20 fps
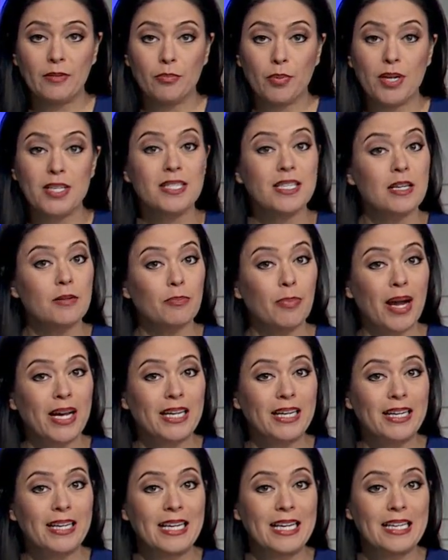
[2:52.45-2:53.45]
President
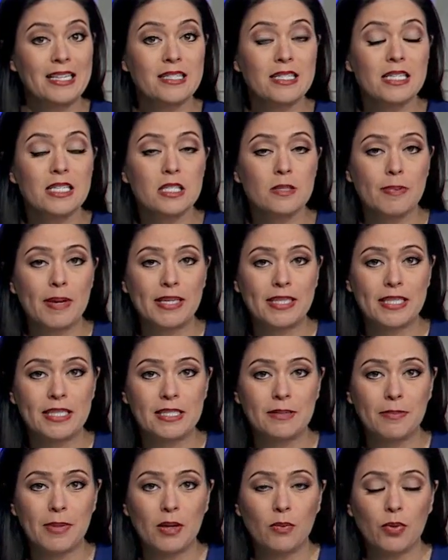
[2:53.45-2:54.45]
Biden is expected
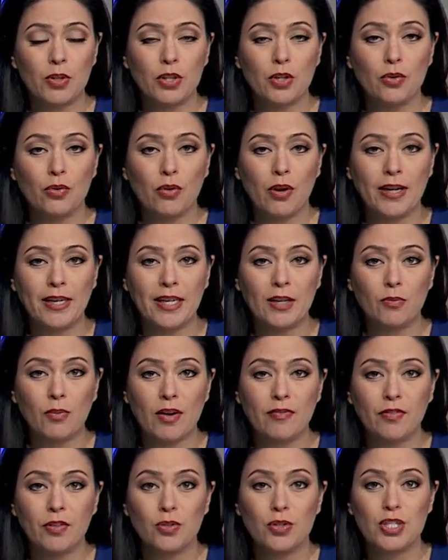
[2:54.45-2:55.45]
to meet with Ukrainian
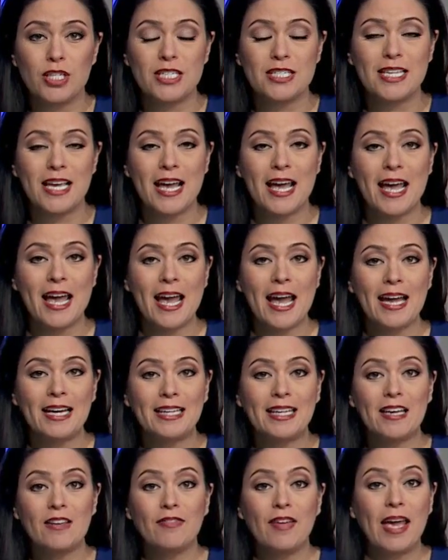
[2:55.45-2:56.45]
refugees and
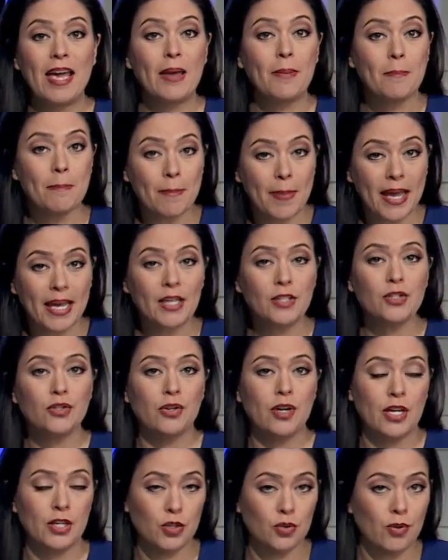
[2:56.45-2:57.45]
give a major
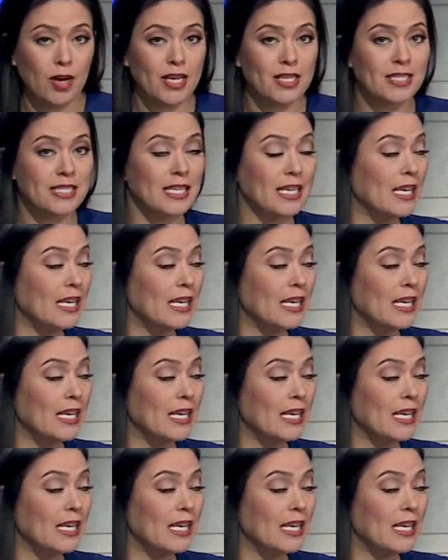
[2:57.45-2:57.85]
address